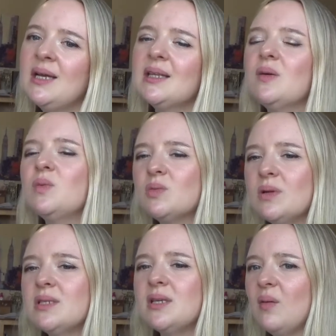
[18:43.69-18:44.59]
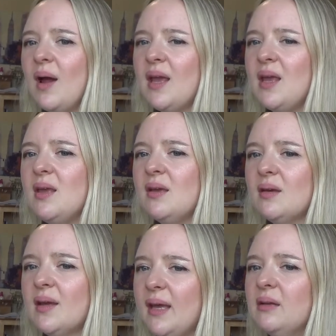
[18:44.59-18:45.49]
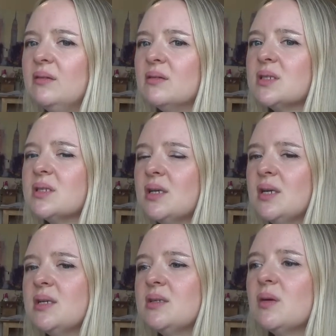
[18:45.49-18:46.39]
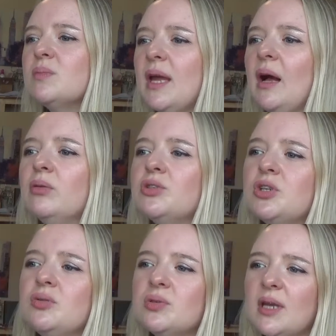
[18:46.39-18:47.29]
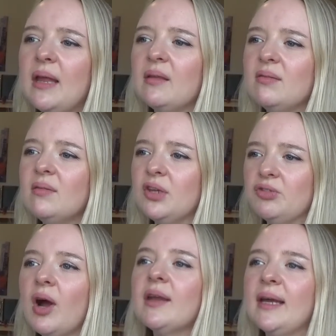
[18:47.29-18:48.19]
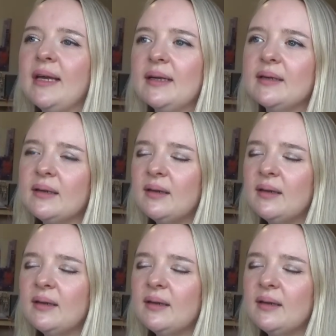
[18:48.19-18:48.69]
There was one scene where he kills somebody else who's in the running